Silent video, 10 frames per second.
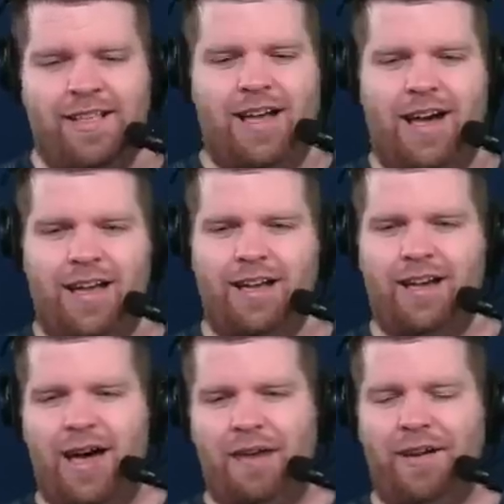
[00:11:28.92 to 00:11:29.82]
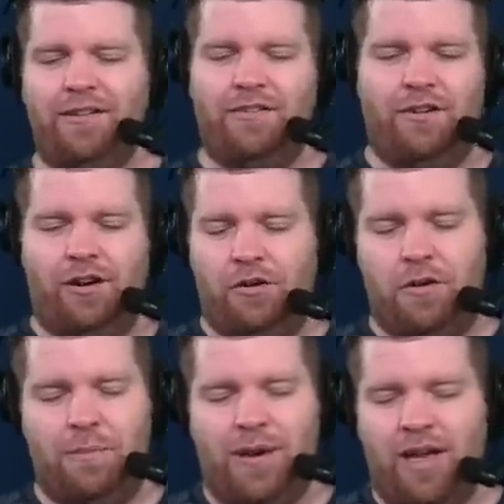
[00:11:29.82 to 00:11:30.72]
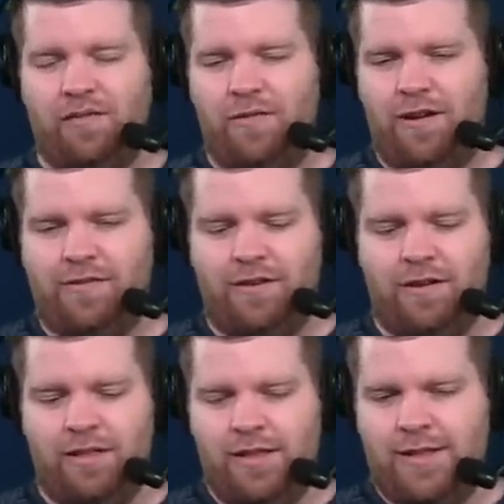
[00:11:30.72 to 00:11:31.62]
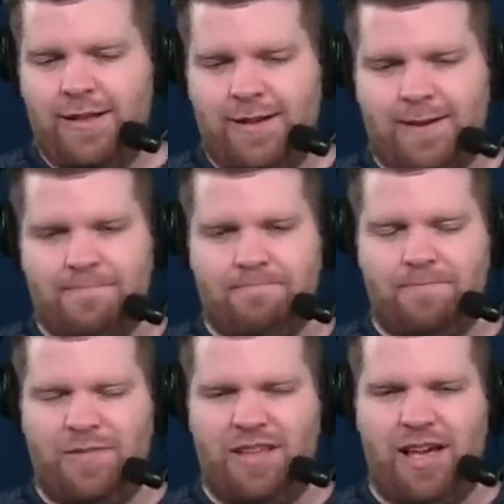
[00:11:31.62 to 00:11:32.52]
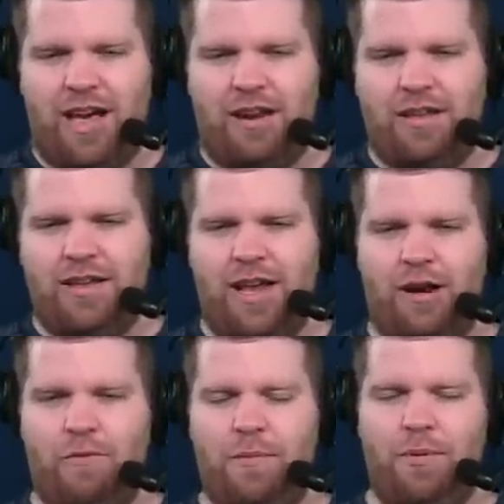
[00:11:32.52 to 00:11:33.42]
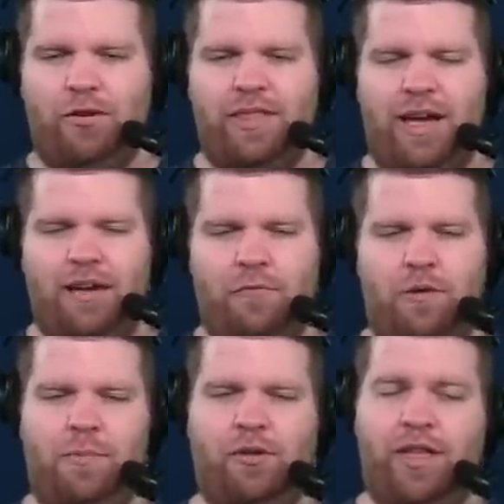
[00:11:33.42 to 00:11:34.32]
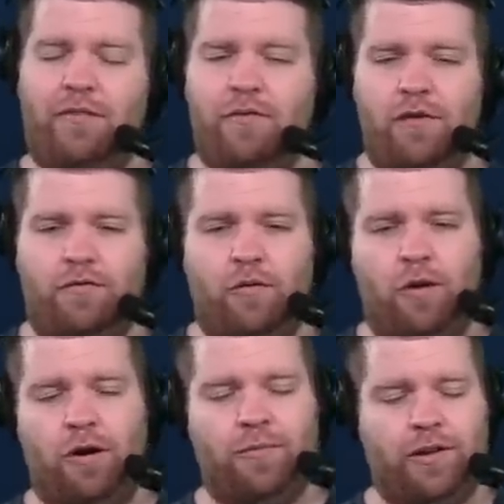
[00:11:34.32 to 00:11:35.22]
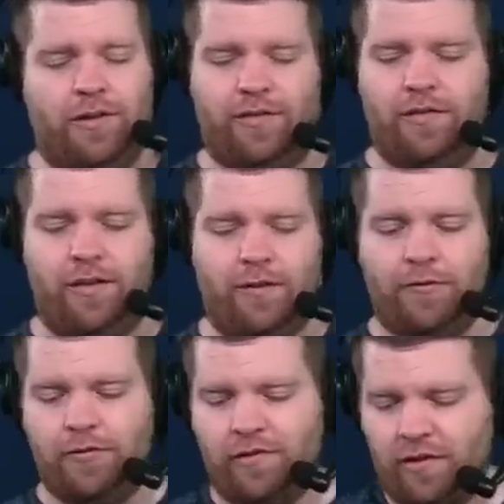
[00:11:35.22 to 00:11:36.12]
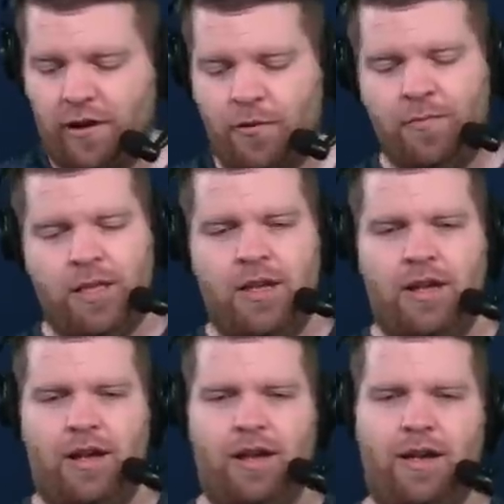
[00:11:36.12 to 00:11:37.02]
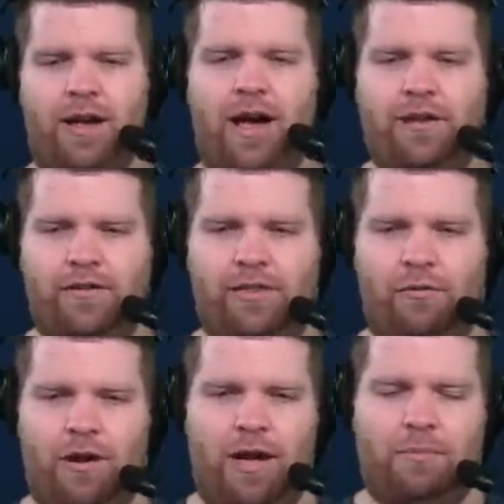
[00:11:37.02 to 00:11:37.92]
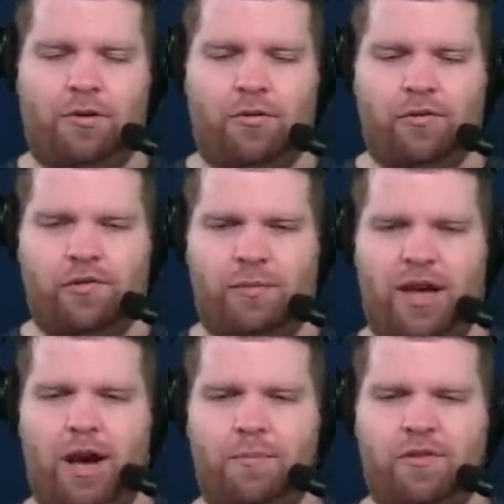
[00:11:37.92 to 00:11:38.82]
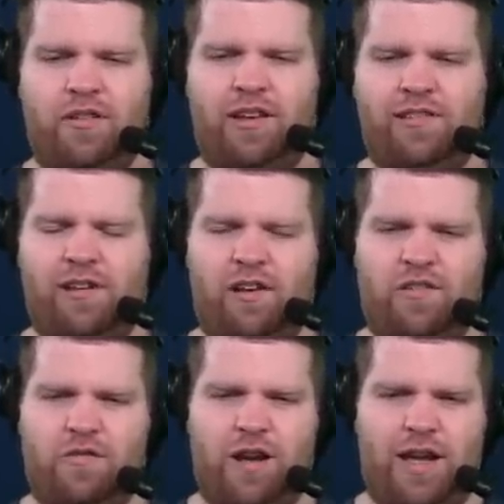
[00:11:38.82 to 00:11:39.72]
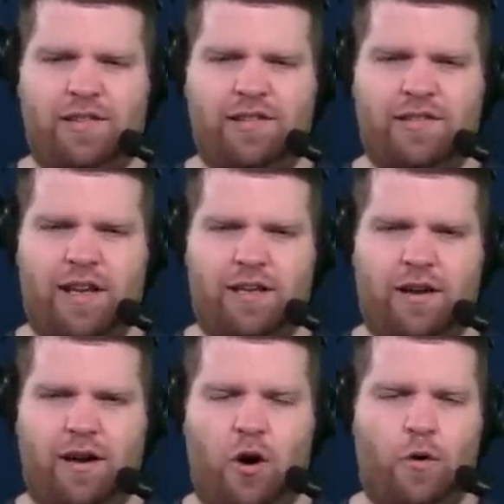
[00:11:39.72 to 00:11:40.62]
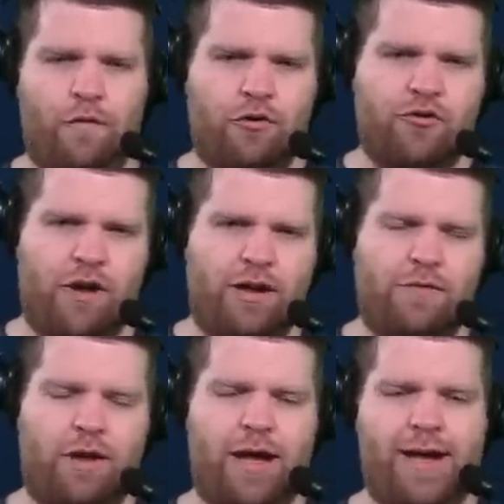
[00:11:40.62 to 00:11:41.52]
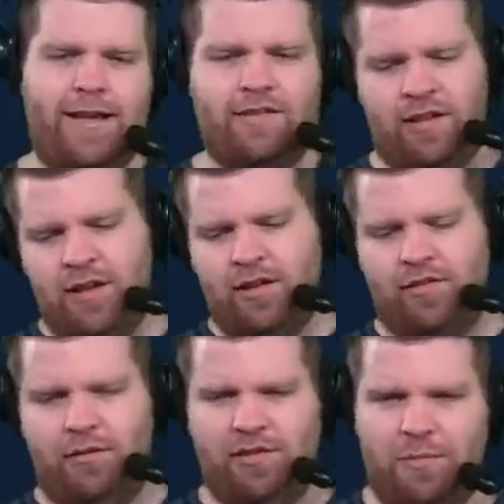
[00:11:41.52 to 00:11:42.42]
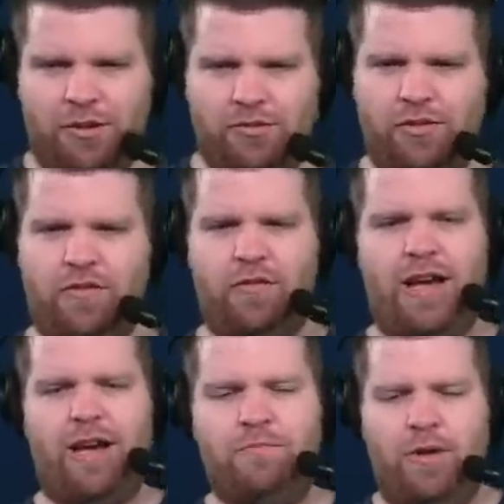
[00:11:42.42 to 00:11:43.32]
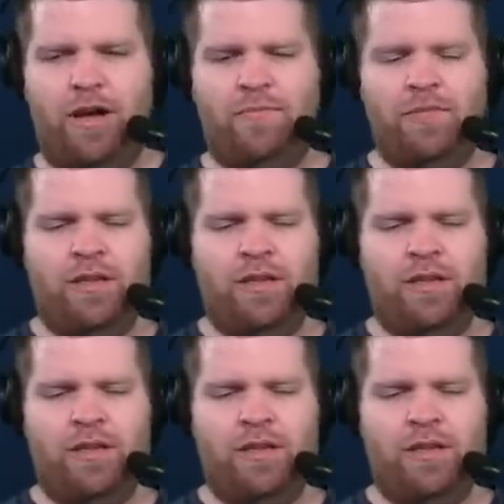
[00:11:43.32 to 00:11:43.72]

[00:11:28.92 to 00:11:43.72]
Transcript: I like Judon. Great pass rusher. You got to rebuild that front four. You just do. So I do think Ryan Poles will be opportunistic on trades. He's not going to overtrade for guys because he wants to build through the draft. But